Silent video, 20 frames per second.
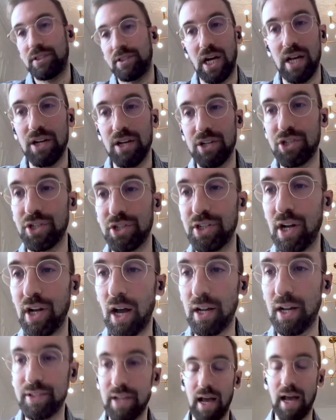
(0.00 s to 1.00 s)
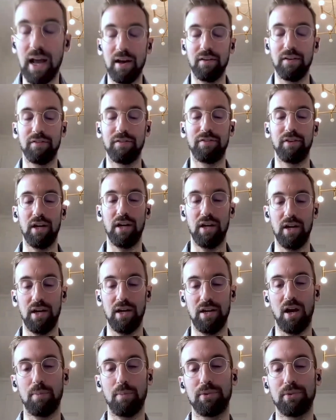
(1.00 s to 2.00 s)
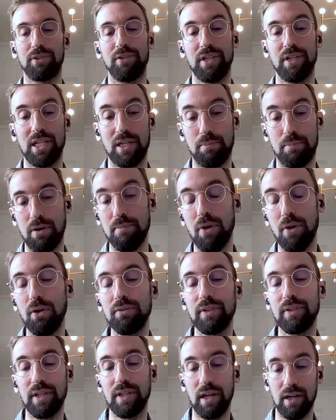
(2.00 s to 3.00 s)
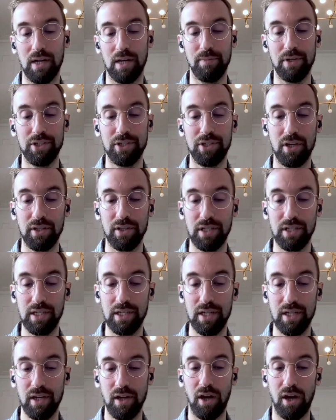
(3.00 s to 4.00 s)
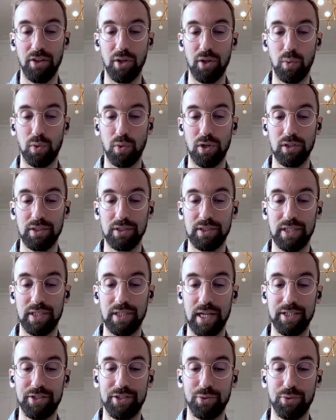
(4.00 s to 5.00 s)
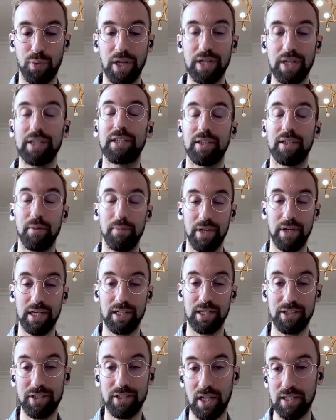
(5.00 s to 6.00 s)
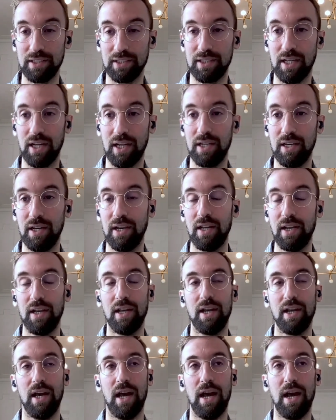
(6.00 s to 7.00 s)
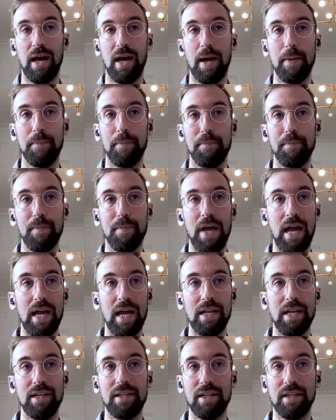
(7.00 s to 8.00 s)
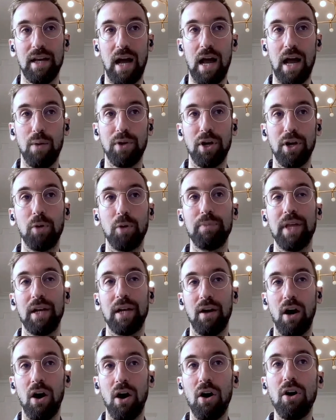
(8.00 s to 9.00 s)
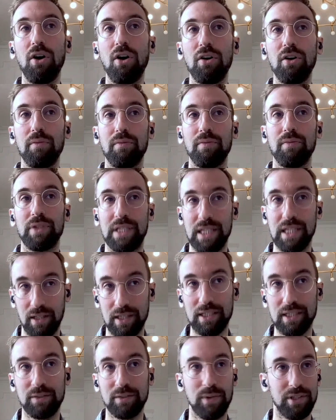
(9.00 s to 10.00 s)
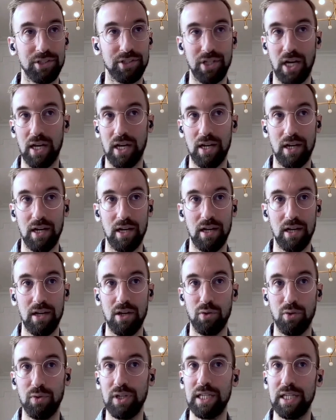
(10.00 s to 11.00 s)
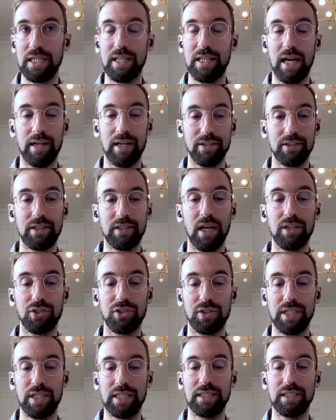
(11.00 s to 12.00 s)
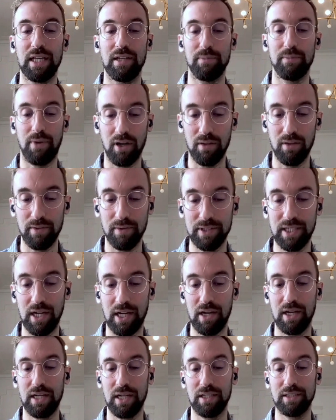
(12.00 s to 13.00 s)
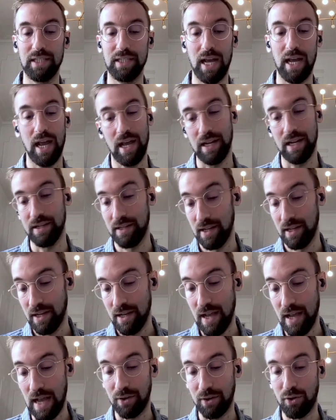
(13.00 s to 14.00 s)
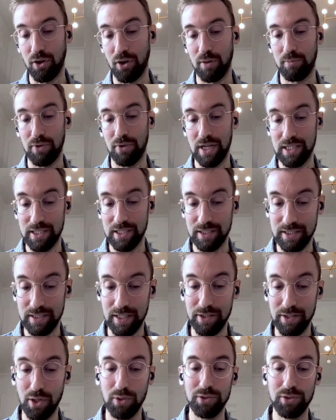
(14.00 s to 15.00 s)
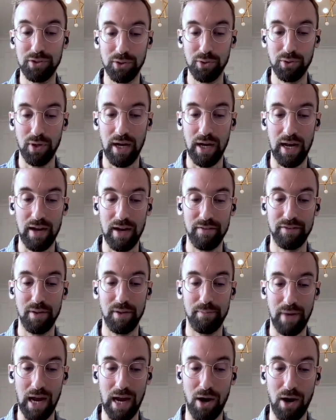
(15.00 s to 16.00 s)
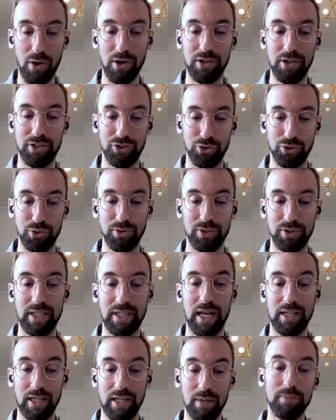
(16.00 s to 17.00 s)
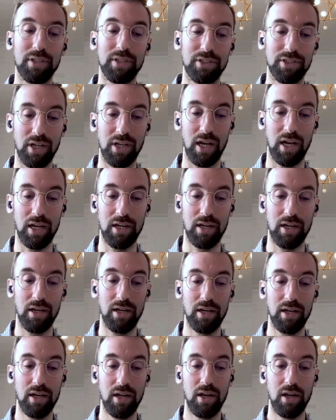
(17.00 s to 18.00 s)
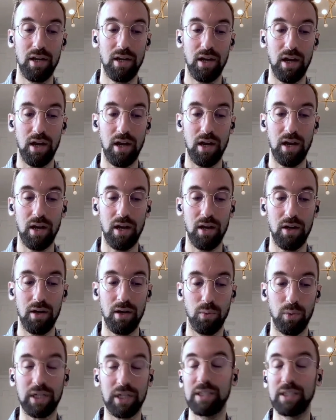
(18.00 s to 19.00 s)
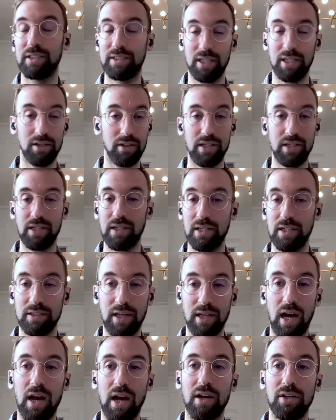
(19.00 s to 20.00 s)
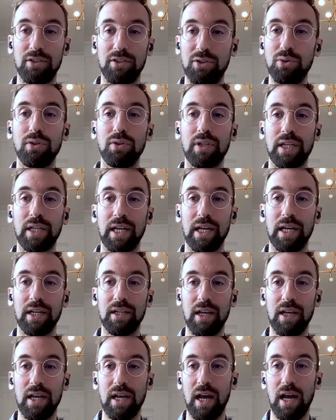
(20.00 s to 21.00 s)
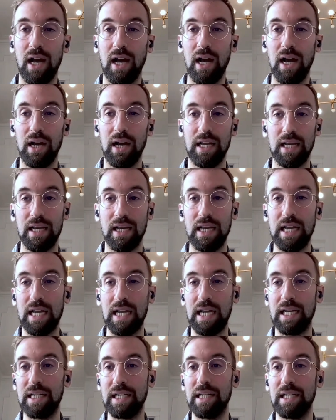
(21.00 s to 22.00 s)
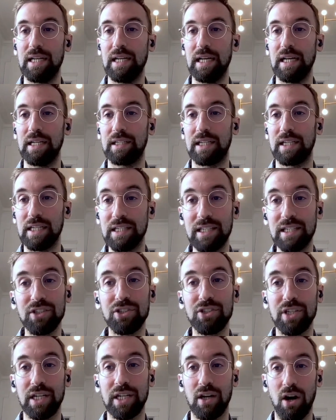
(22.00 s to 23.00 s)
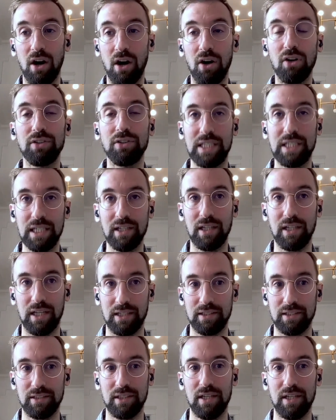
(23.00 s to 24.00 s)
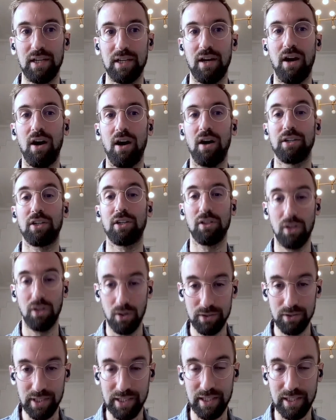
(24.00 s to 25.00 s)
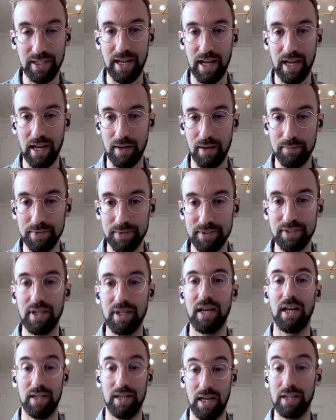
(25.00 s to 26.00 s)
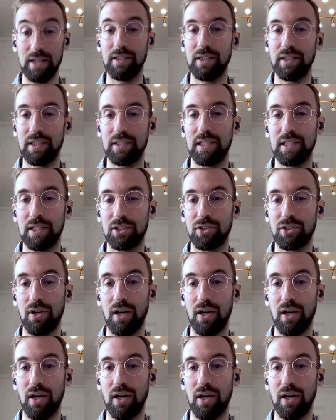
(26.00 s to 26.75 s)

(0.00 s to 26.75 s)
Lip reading: China should not have an opportunity to promote their image on the world stage when committing genocide. And I would hope that all dealings with China, really that countries and parliamentarians and corporations and those who have the power to stand up to China will consider the entire toolkit in conditioning all dealings on closing the camps and ending the